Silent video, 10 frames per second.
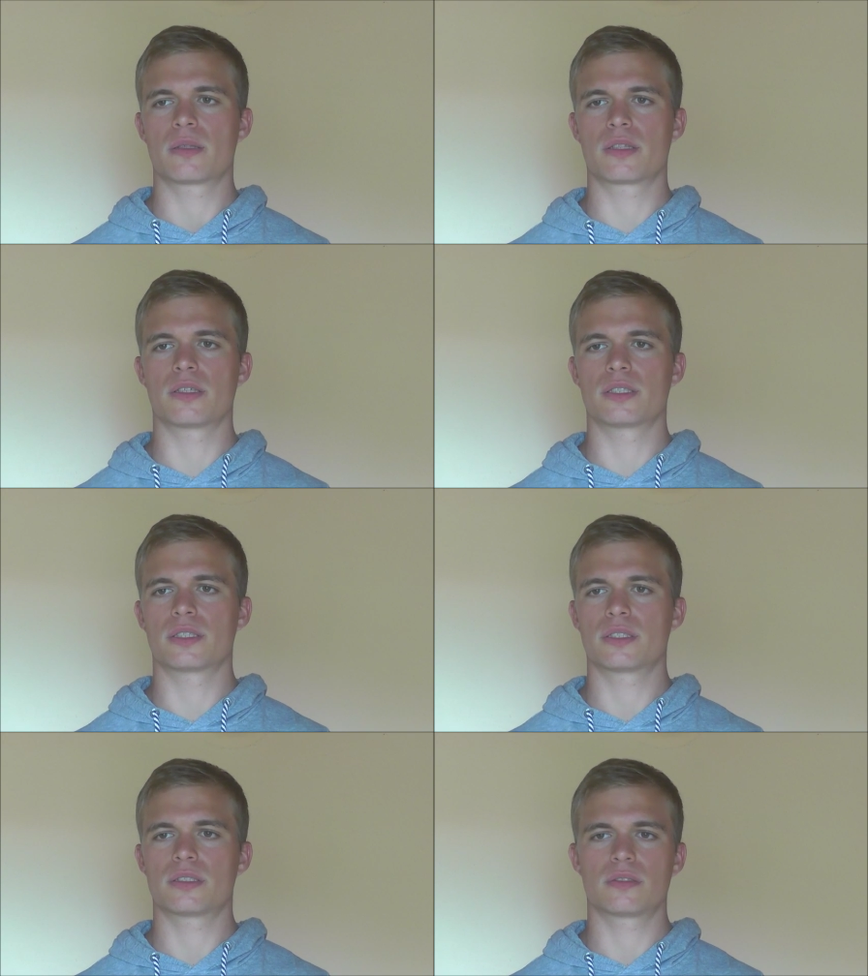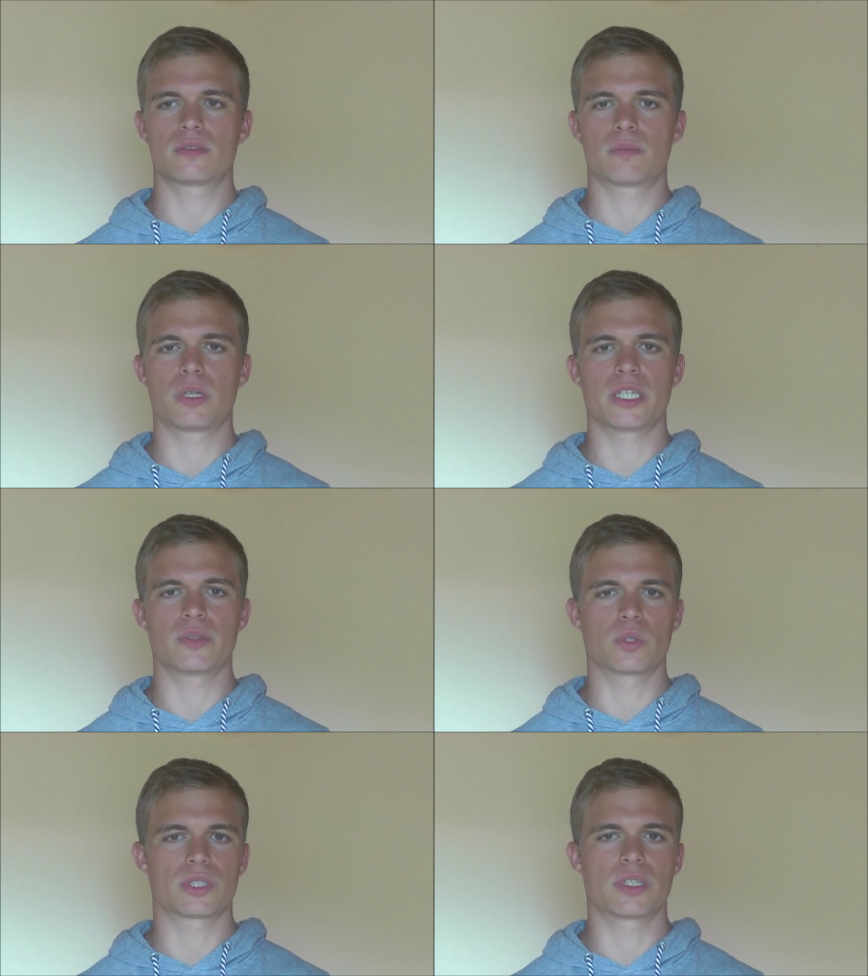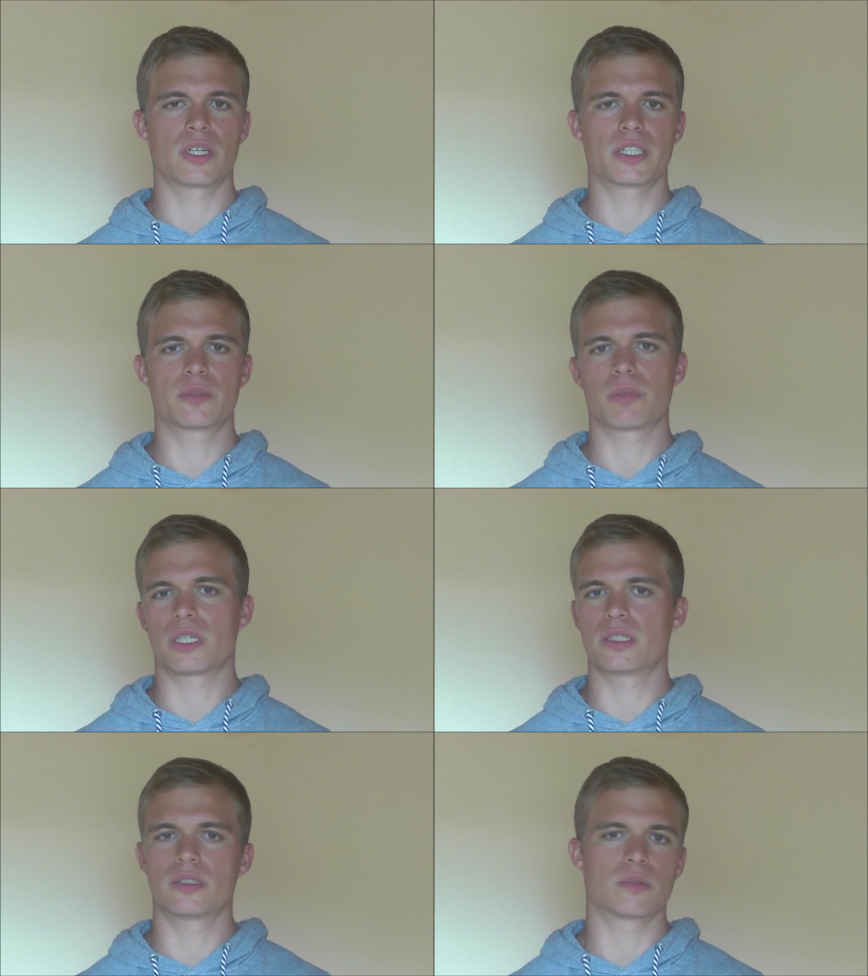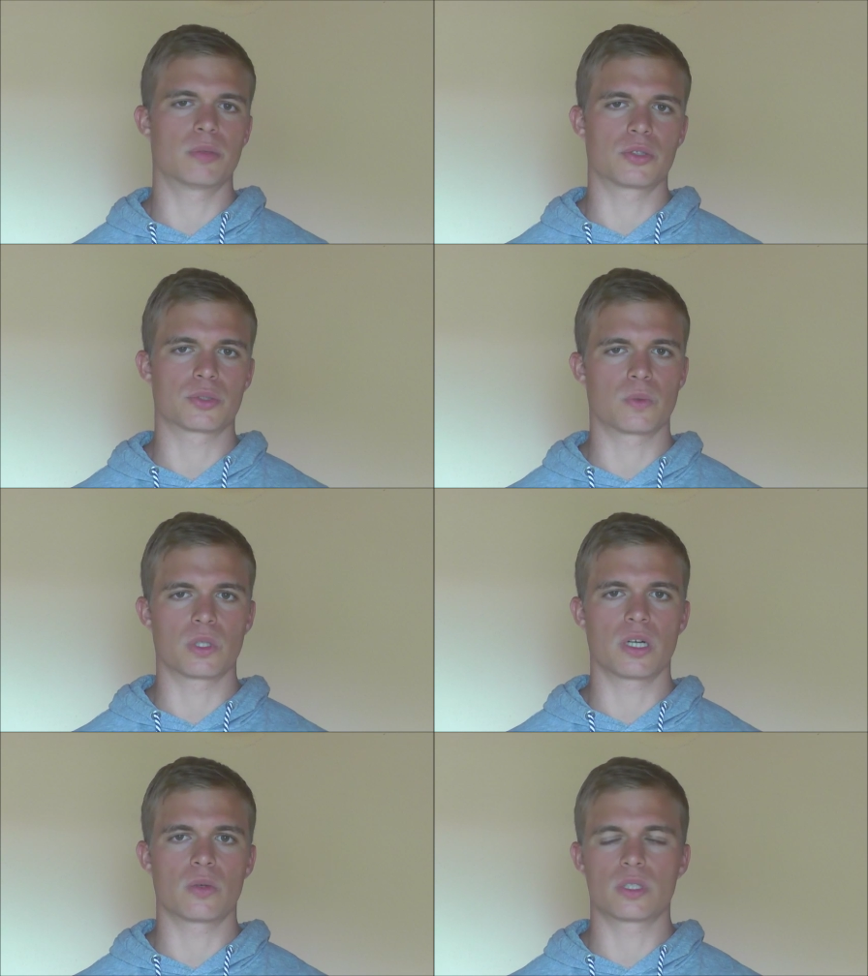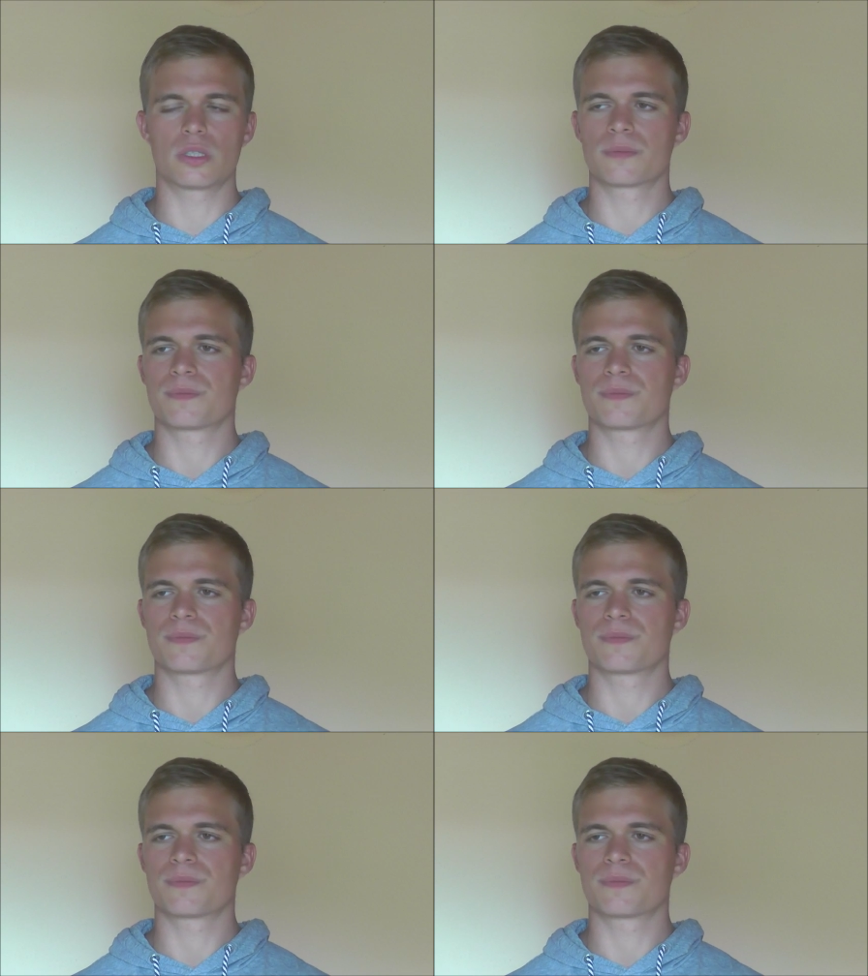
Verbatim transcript: the plane was delayed by about one hour.